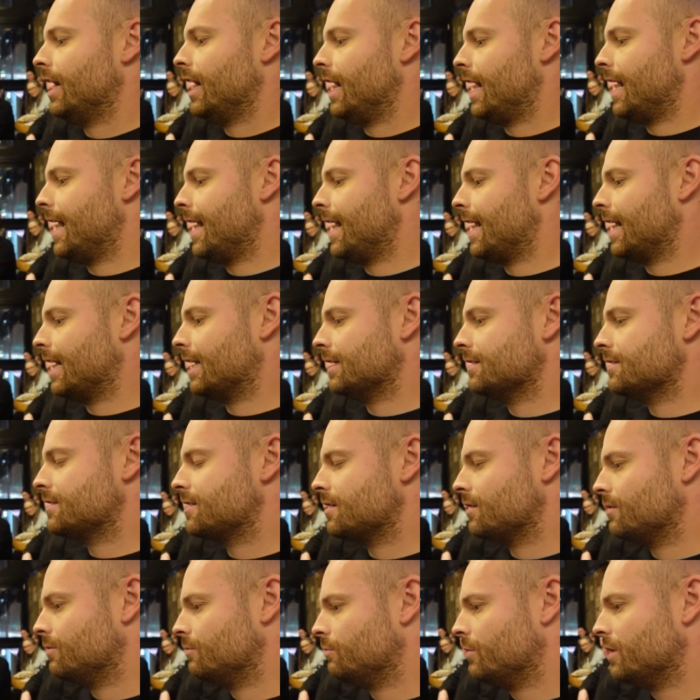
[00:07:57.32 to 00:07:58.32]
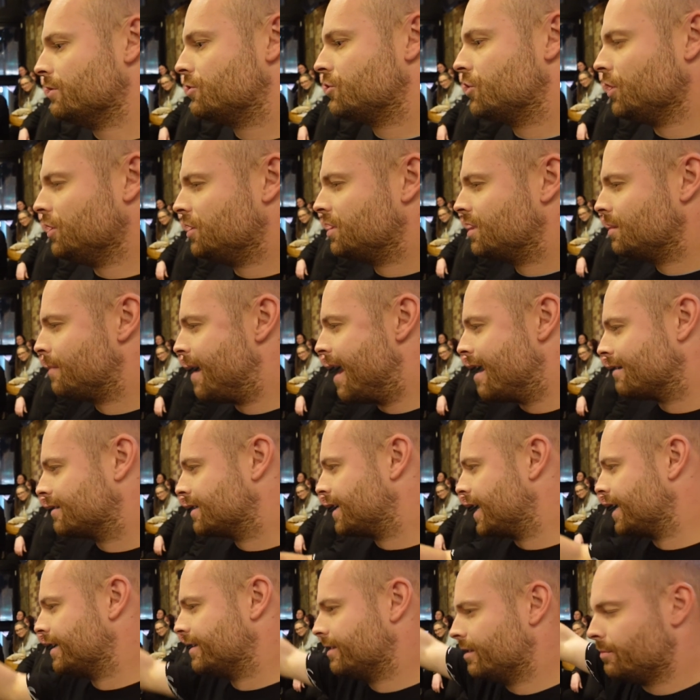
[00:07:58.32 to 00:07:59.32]
And we're just about
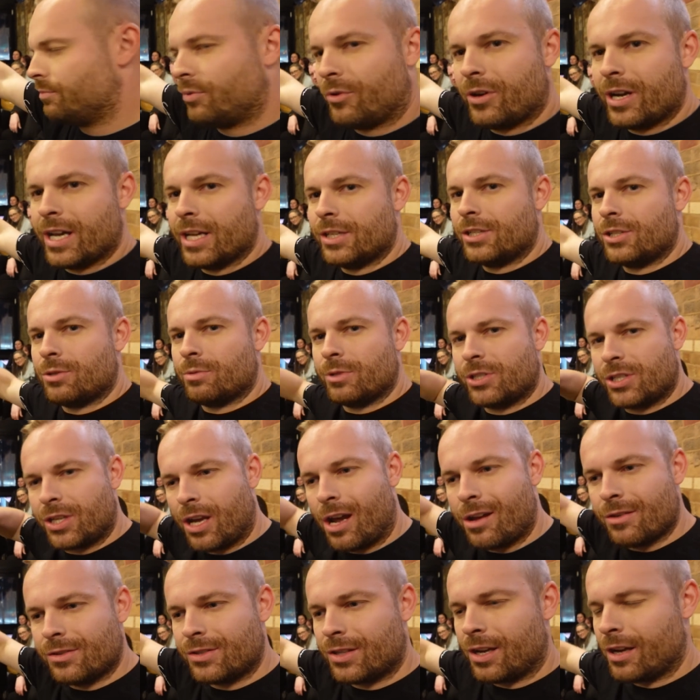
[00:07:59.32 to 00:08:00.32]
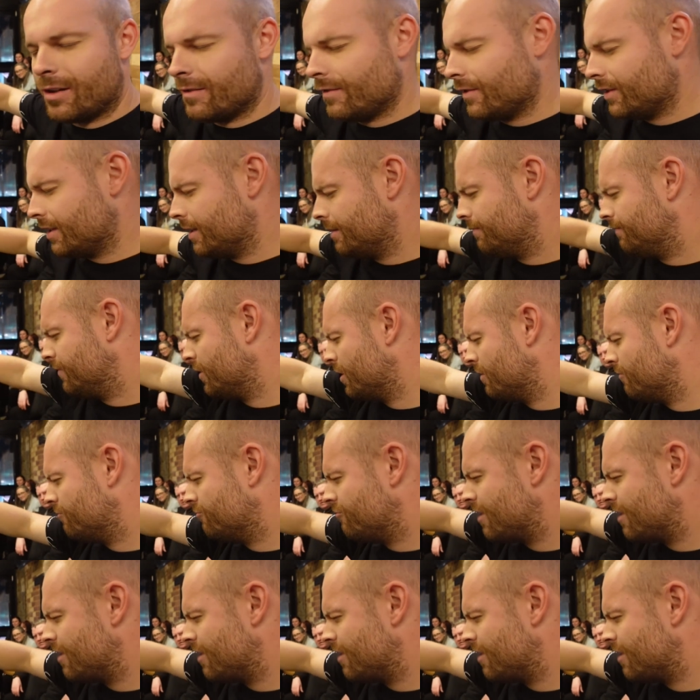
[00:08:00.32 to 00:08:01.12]
to get the bridge, which goes over the